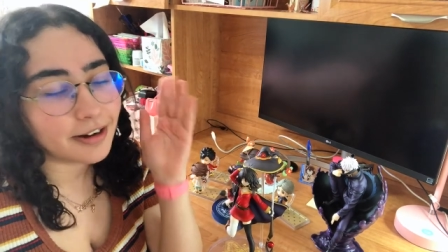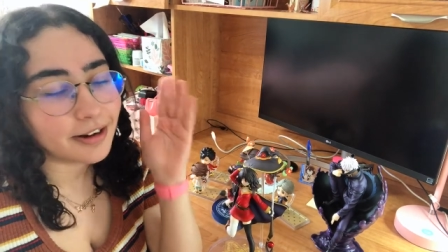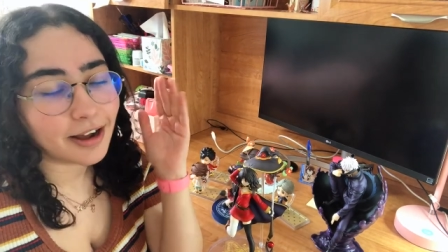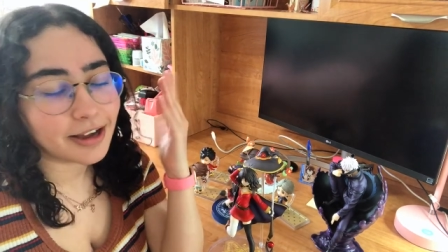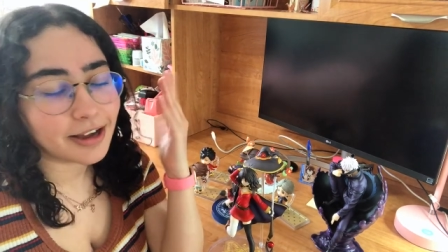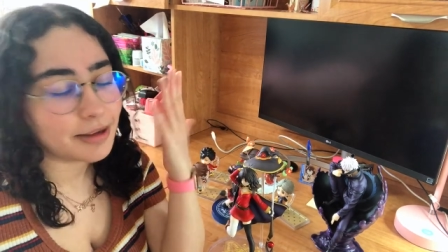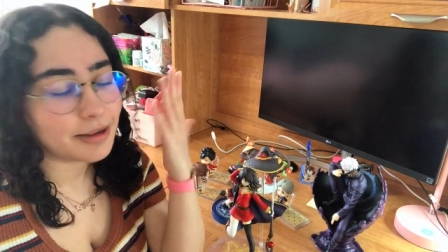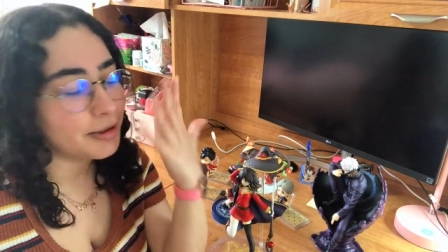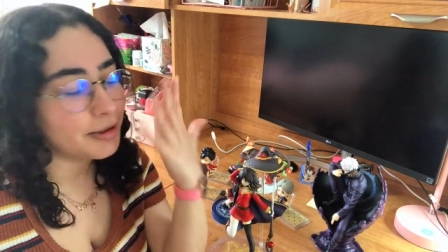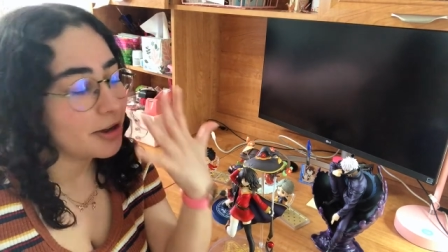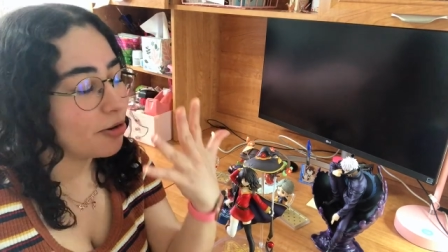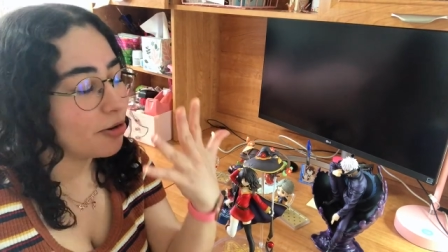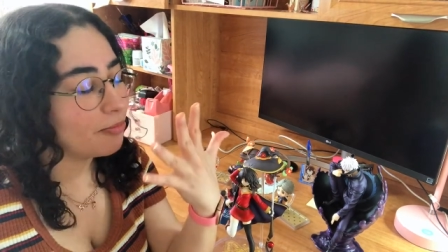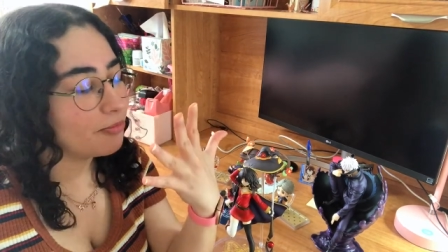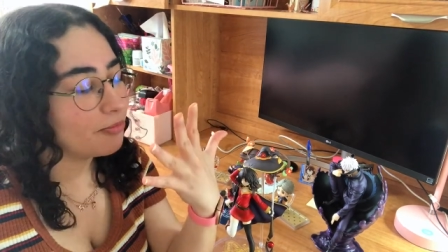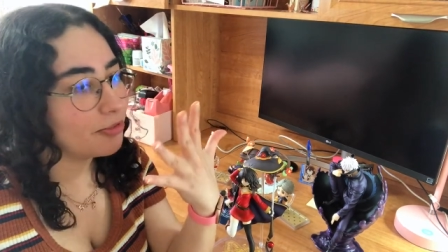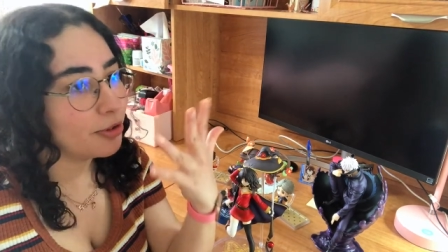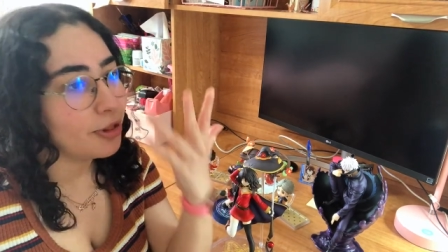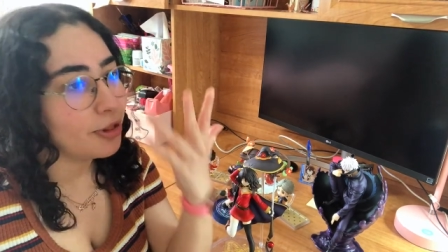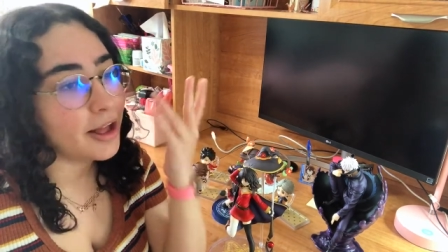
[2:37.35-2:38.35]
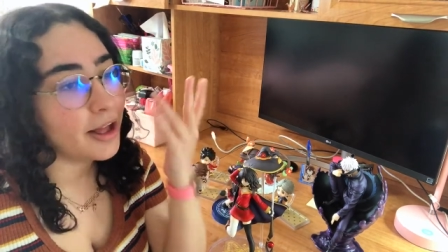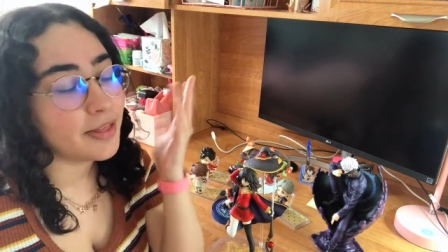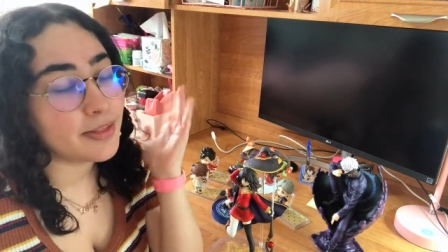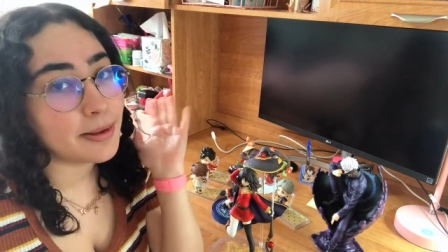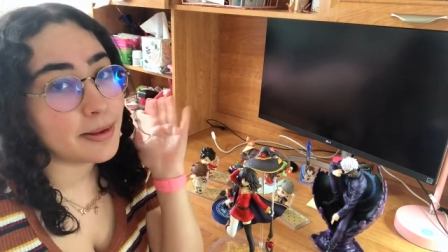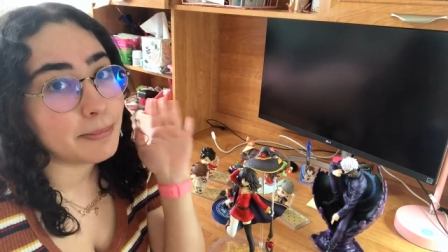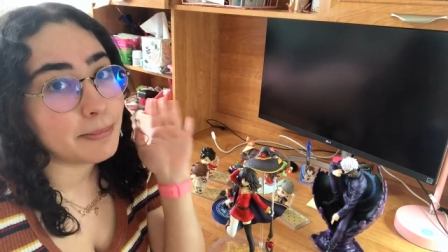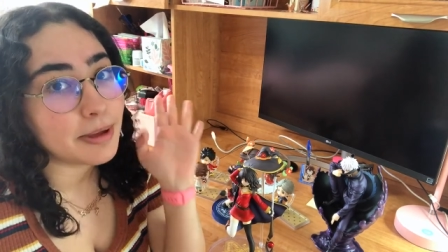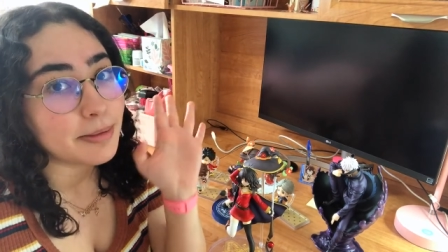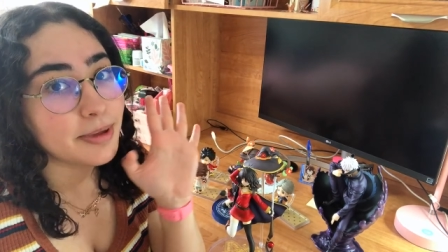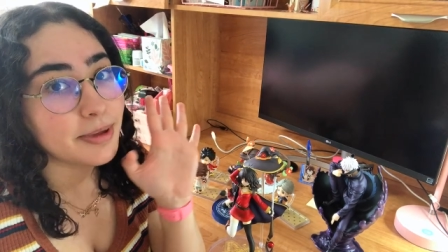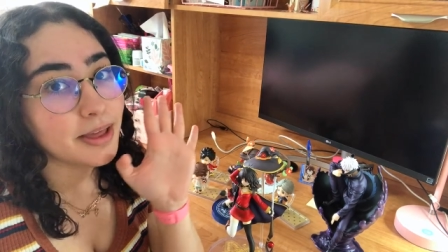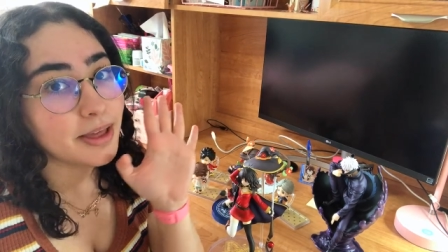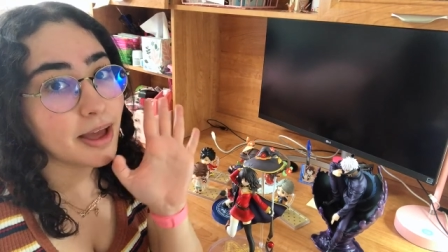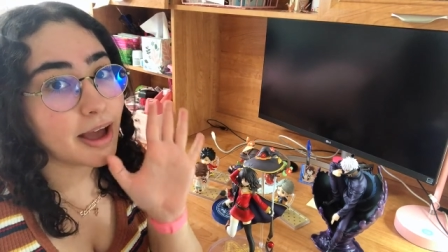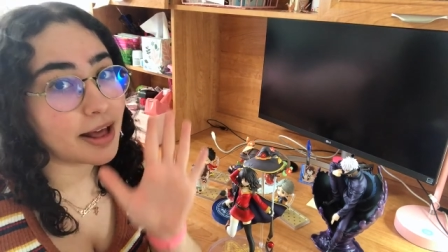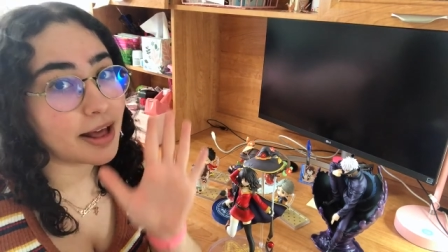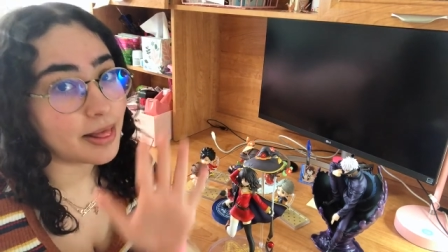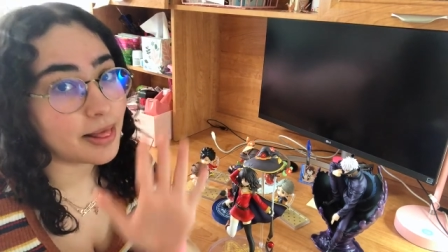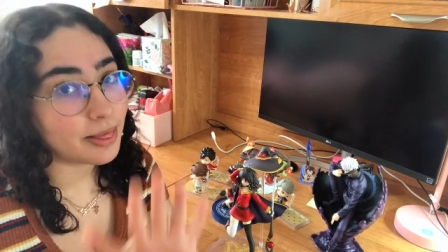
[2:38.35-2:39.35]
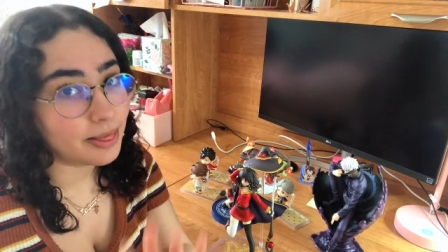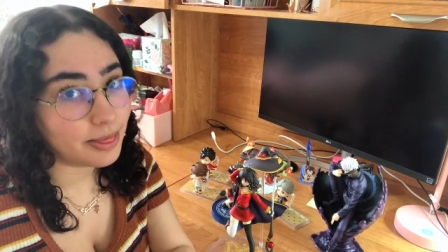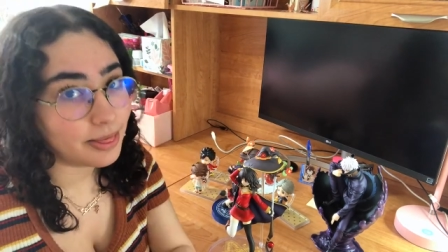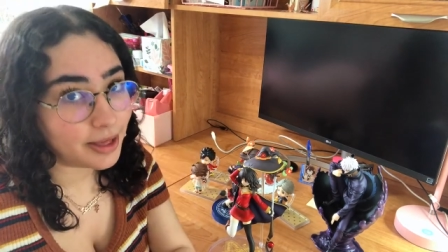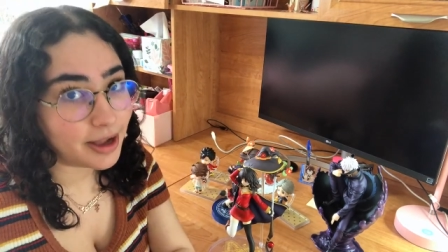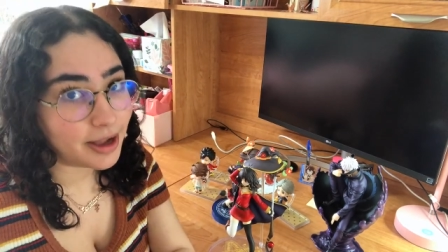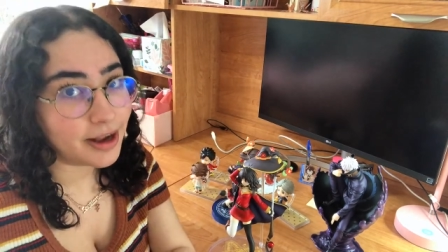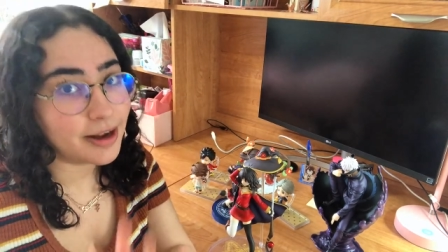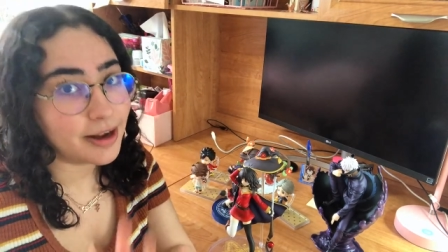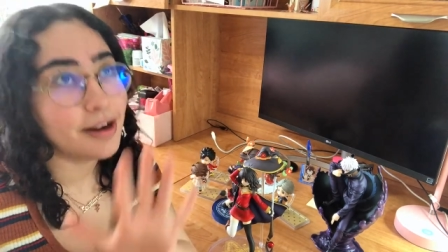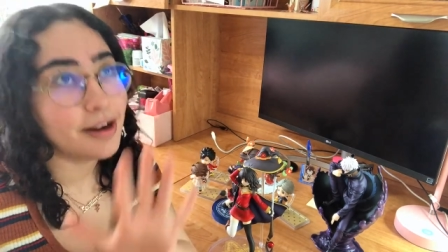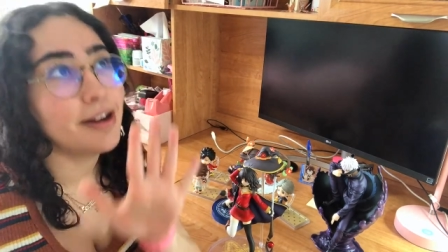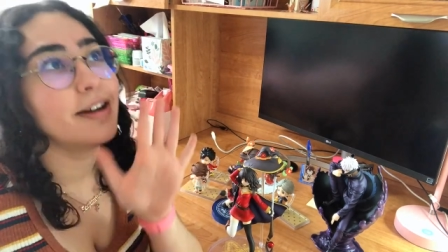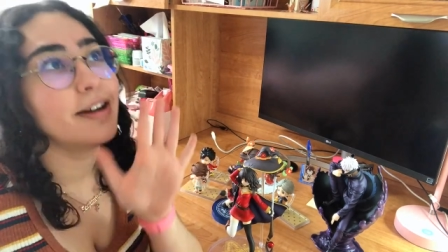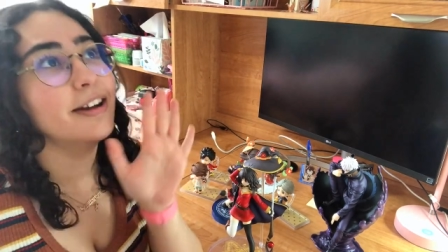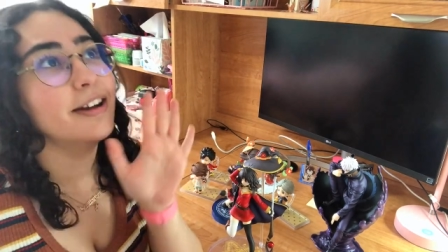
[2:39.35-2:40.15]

I could be hopeful, and then maybe then